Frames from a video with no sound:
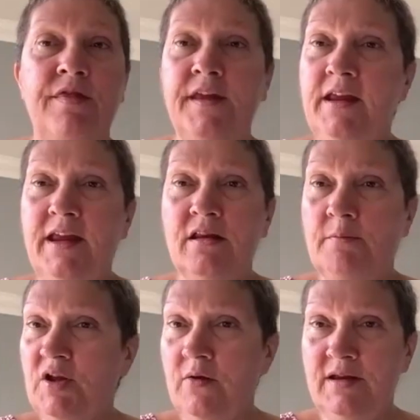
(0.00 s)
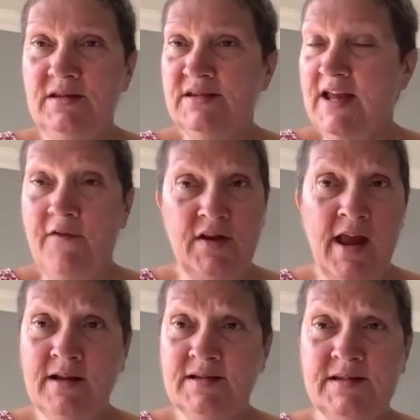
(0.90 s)
thinking I'm going to have an
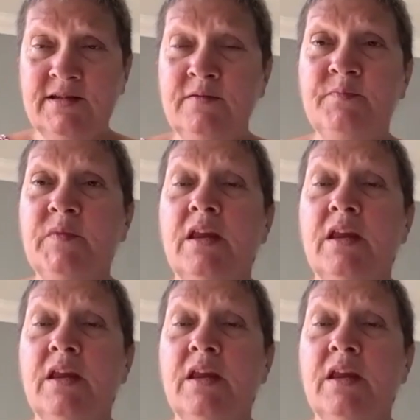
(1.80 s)
accident.